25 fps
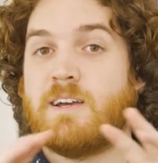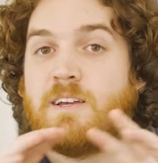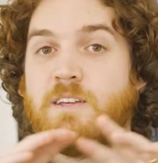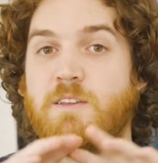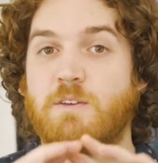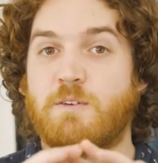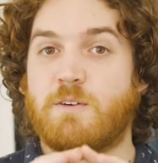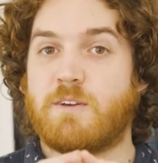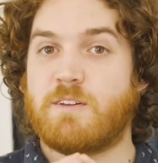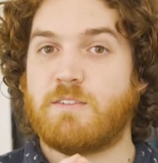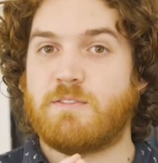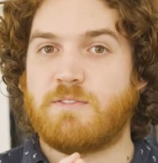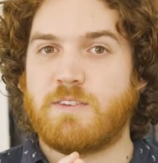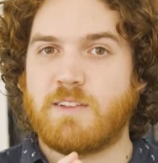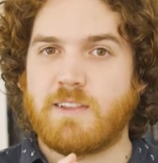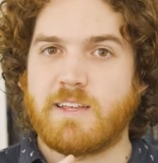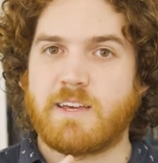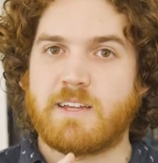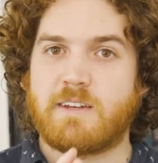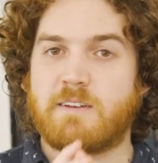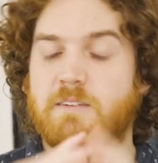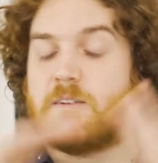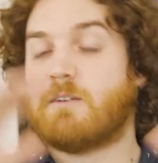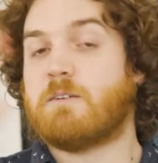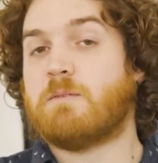You can fill
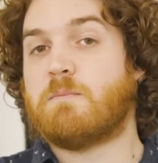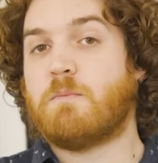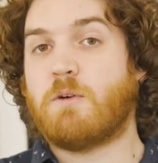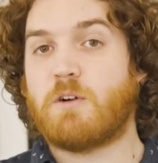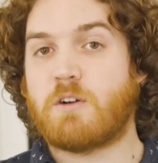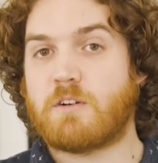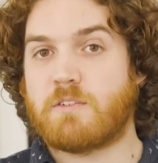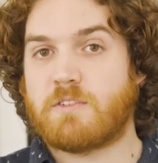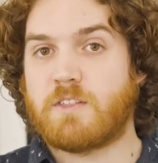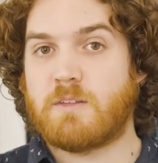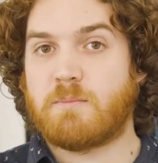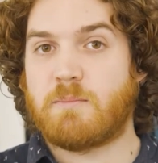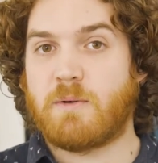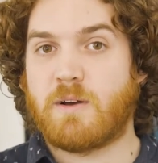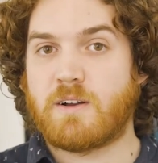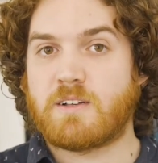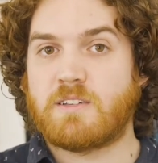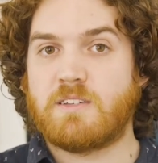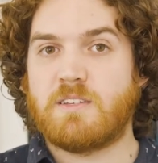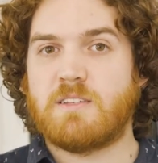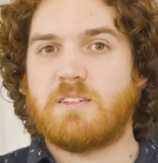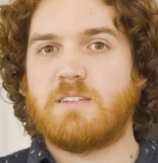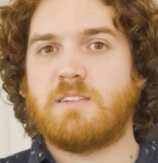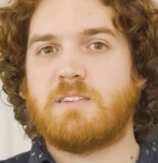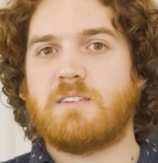in more of the
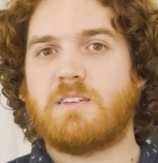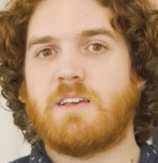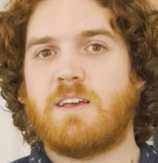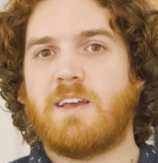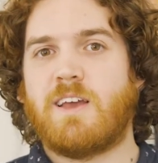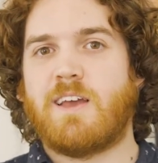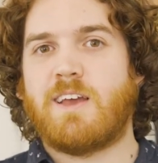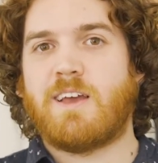boxes.